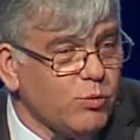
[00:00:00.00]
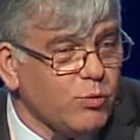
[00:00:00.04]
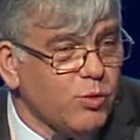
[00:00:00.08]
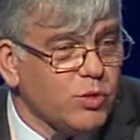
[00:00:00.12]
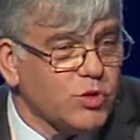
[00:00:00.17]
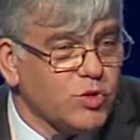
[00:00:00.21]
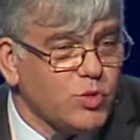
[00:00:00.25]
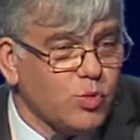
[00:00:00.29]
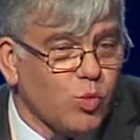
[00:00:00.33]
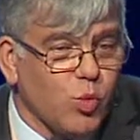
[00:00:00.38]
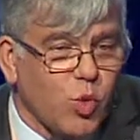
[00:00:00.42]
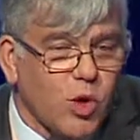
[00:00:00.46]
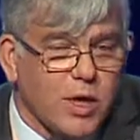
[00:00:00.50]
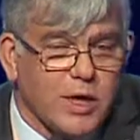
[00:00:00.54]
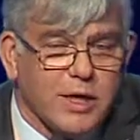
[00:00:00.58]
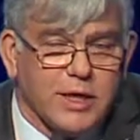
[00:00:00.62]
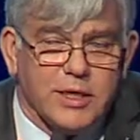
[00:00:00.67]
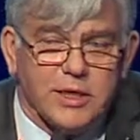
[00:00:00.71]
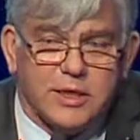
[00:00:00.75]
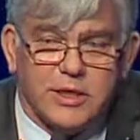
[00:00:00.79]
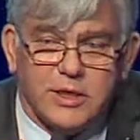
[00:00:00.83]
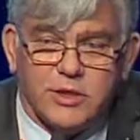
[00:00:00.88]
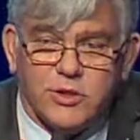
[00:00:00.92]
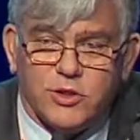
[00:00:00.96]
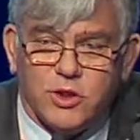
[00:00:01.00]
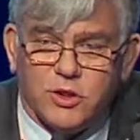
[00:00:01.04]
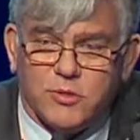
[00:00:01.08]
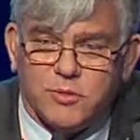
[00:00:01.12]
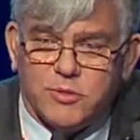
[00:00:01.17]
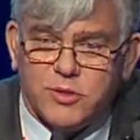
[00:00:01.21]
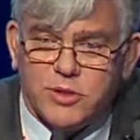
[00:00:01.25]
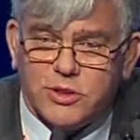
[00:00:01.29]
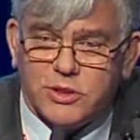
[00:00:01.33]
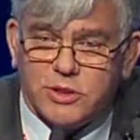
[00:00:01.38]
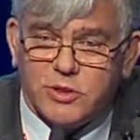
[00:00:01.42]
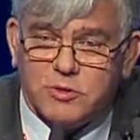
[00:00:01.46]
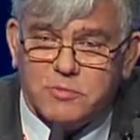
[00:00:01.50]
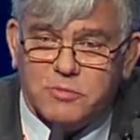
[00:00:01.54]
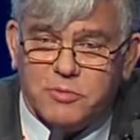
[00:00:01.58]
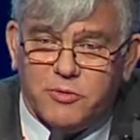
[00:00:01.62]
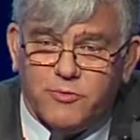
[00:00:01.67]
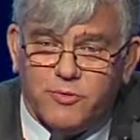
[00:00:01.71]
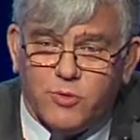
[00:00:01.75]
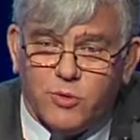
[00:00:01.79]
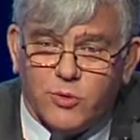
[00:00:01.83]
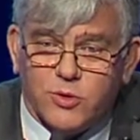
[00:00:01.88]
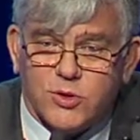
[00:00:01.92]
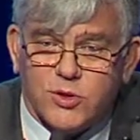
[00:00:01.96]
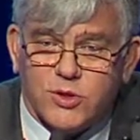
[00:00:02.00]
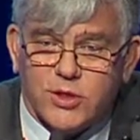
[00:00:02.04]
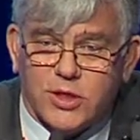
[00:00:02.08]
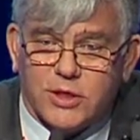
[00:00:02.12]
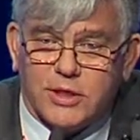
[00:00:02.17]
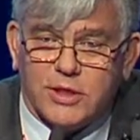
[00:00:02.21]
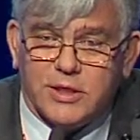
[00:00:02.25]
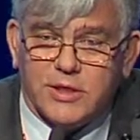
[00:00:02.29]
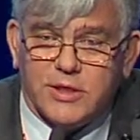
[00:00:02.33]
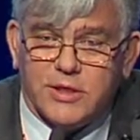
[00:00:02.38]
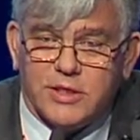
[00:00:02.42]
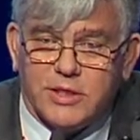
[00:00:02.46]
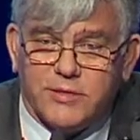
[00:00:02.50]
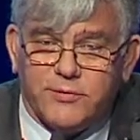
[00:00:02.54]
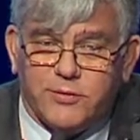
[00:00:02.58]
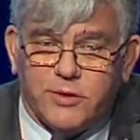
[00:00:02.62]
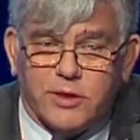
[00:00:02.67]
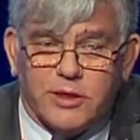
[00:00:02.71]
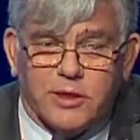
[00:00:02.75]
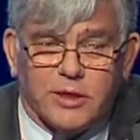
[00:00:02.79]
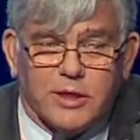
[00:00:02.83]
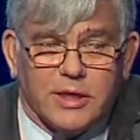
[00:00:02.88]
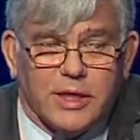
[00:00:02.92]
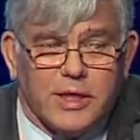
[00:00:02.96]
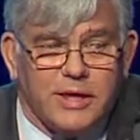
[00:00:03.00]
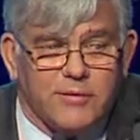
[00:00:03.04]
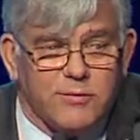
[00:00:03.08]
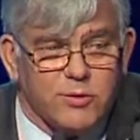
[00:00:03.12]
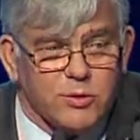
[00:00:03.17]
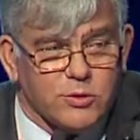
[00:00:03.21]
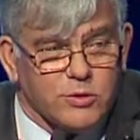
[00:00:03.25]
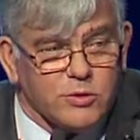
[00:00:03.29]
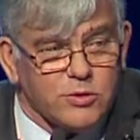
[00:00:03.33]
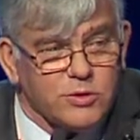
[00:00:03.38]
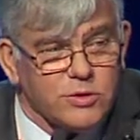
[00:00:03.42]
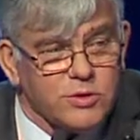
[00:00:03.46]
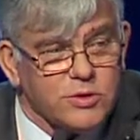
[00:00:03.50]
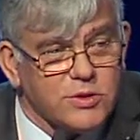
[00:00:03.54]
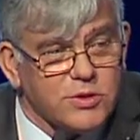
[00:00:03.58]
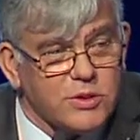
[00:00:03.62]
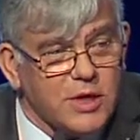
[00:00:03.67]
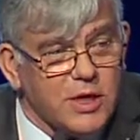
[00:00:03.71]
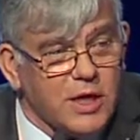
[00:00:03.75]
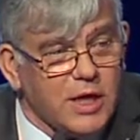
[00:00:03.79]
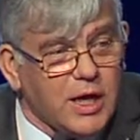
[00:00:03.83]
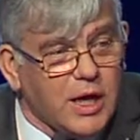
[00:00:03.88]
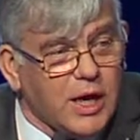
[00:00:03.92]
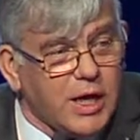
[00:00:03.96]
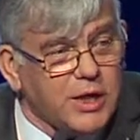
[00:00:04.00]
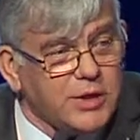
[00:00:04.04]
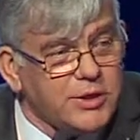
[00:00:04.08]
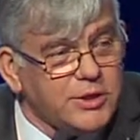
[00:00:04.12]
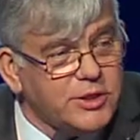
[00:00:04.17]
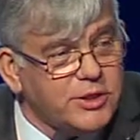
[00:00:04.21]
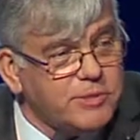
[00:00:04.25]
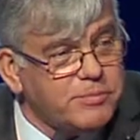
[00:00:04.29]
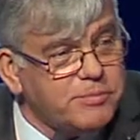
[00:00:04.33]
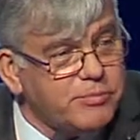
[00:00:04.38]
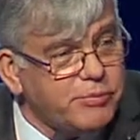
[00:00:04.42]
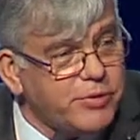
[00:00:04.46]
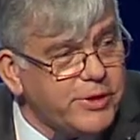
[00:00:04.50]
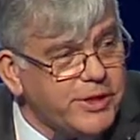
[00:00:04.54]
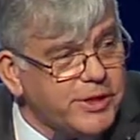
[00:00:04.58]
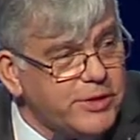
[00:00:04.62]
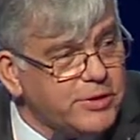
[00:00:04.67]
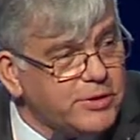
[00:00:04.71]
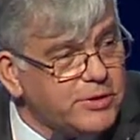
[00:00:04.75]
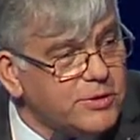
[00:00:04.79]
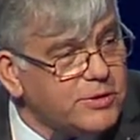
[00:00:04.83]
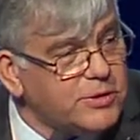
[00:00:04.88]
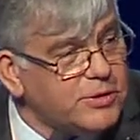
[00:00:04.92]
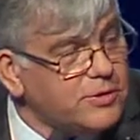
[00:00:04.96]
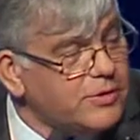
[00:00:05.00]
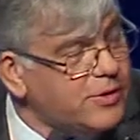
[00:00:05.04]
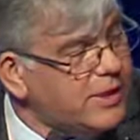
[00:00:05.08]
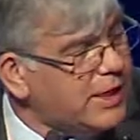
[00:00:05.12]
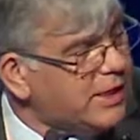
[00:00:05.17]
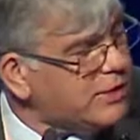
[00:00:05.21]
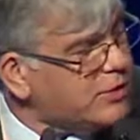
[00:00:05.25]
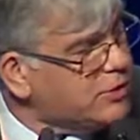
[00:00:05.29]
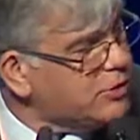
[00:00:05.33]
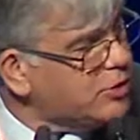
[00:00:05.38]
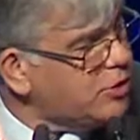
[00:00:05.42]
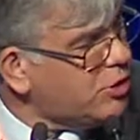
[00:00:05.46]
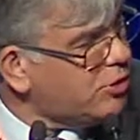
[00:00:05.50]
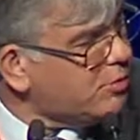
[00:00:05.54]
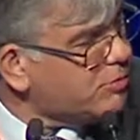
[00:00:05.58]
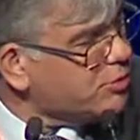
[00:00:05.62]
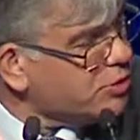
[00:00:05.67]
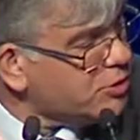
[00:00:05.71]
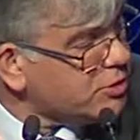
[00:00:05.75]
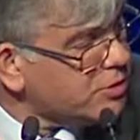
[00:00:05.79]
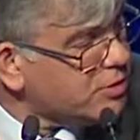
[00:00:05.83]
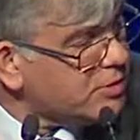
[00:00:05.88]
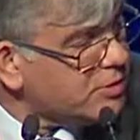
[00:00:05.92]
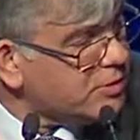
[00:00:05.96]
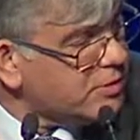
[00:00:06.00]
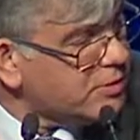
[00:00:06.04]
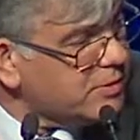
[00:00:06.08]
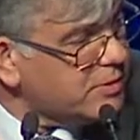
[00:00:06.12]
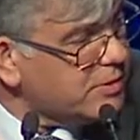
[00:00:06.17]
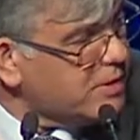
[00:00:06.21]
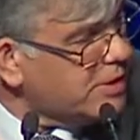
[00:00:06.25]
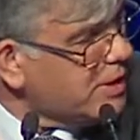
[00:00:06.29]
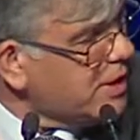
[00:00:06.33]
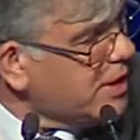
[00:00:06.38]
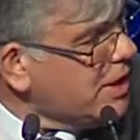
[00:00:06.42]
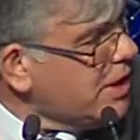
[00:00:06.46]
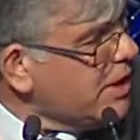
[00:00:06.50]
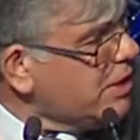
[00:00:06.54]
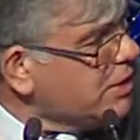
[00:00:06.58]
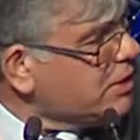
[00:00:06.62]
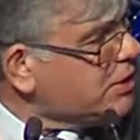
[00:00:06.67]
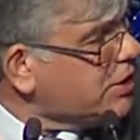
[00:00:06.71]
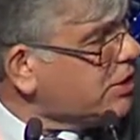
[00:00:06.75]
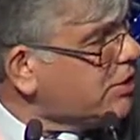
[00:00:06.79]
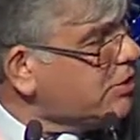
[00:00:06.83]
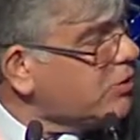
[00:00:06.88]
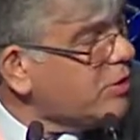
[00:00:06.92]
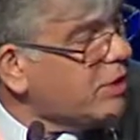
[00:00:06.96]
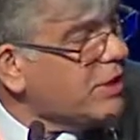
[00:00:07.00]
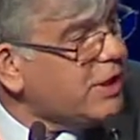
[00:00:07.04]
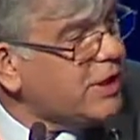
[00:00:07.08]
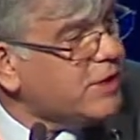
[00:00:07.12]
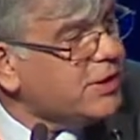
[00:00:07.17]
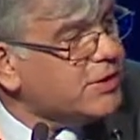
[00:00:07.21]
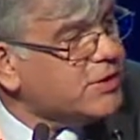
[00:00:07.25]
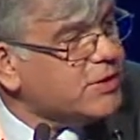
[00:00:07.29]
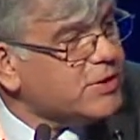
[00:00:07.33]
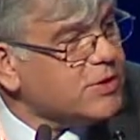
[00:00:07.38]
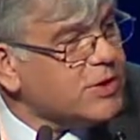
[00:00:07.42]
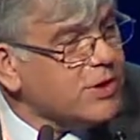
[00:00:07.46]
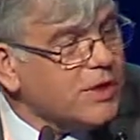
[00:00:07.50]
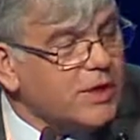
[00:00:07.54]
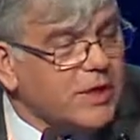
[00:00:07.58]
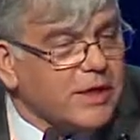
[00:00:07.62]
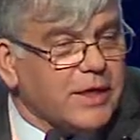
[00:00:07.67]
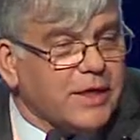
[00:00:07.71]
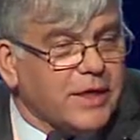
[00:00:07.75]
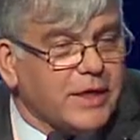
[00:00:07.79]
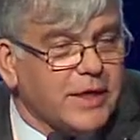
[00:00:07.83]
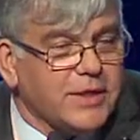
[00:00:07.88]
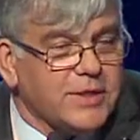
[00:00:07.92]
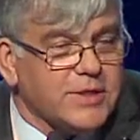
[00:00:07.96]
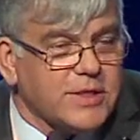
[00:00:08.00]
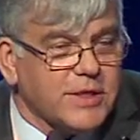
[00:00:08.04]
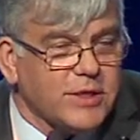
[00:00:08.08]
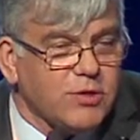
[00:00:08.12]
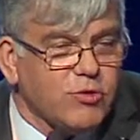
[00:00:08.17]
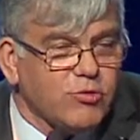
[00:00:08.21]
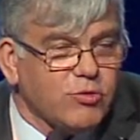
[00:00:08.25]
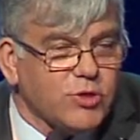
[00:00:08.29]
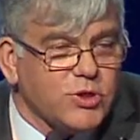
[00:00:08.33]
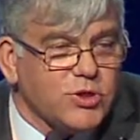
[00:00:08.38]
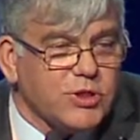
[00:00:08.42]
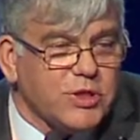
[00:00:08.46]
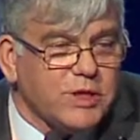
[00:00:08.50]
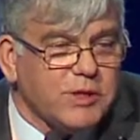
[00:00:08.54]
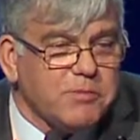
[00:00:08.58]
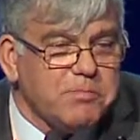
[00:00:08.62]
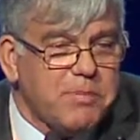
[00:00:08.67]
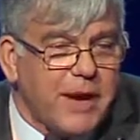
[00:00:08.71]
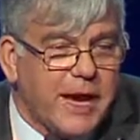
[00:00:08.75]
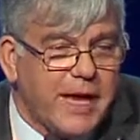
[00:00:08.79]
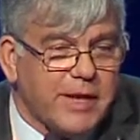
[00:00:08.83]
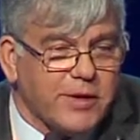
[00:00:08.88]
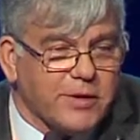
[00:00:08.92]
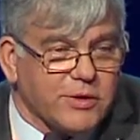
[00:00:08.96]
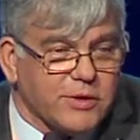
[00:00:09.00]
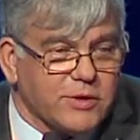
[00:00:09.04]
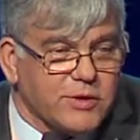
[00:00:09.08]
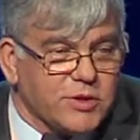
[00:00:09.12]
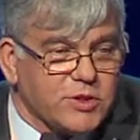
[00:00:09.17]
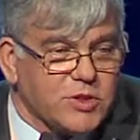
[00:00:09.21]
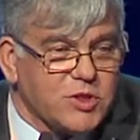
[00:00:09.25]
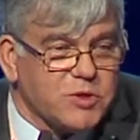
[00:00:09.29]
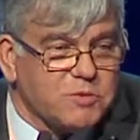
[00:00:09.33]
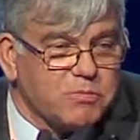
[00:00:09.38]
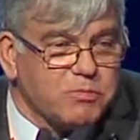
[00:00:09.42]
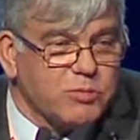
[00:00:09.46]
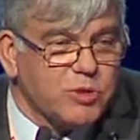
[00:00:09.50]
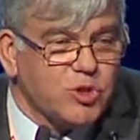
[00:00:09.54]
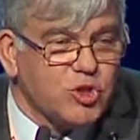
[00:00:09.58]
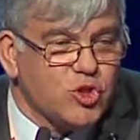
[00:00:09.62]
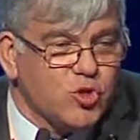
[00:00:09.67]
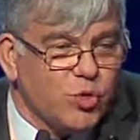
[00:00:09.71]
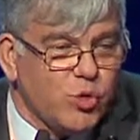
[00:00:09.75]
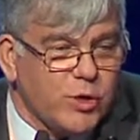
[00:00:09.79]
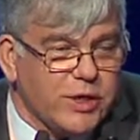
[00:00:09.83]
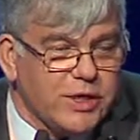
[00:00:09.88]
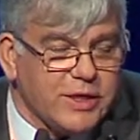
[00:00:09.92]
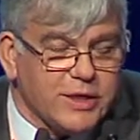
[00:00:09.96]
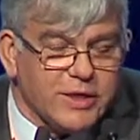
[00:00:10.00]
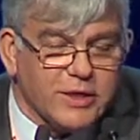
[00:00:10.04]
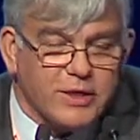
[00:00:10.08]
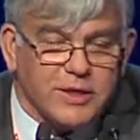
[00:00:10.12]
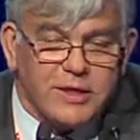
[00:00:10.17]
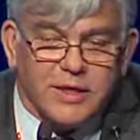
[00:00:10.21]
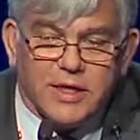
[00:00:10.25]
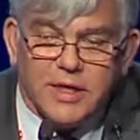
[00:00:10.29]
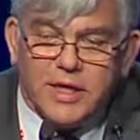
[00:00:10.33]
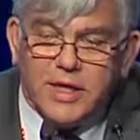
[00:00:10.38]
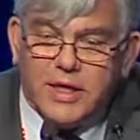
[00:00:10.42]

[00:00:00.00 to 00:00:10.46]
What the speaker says: was widely adopted before scientific evidence underpinned that adoption. So it's an interesting balance between